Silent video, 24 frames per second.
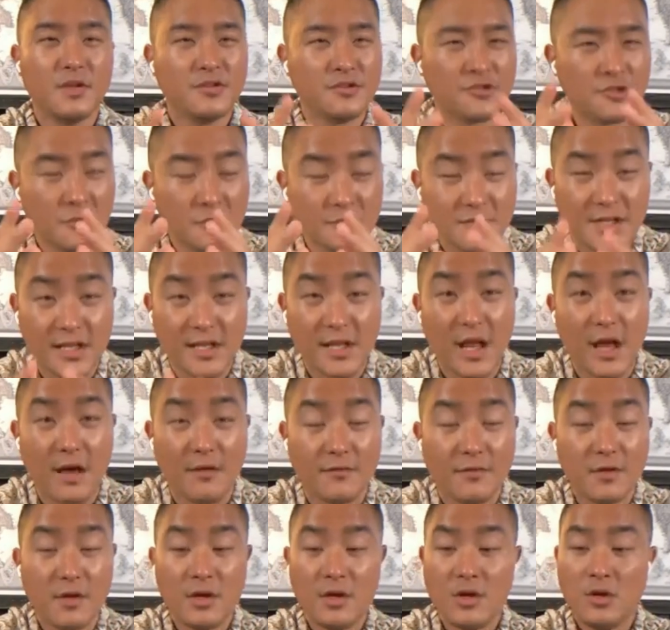Some say
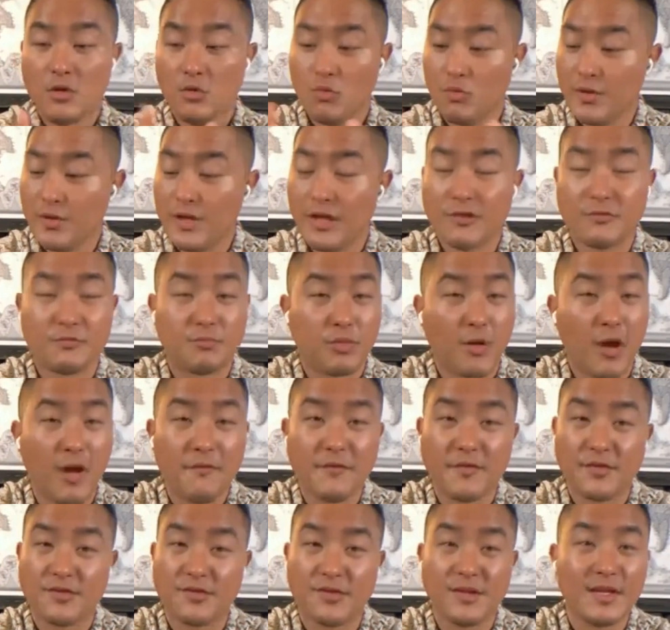love. We as
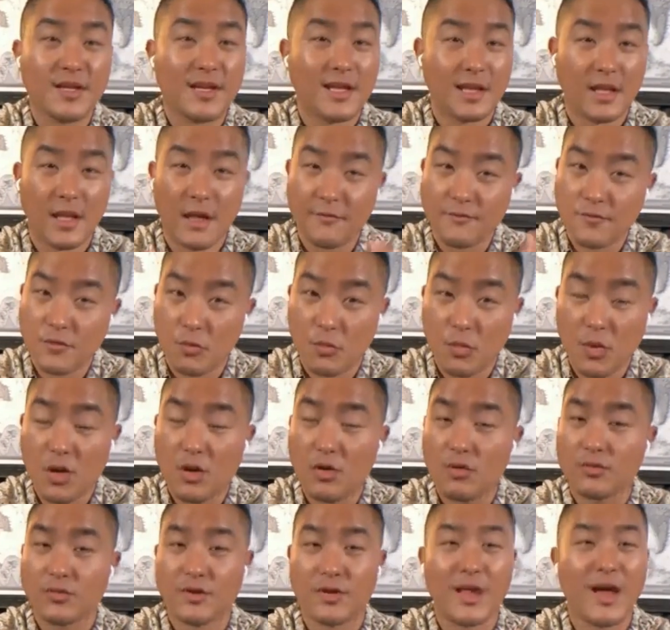prophets need to love the
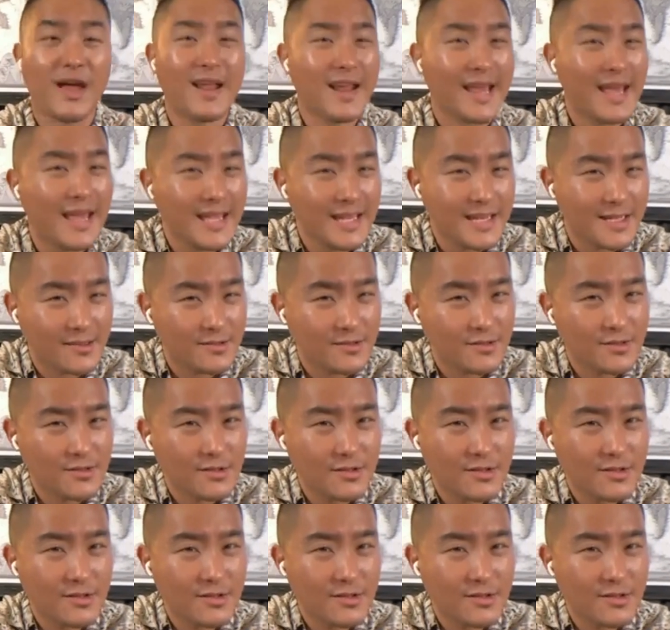world, not hate it.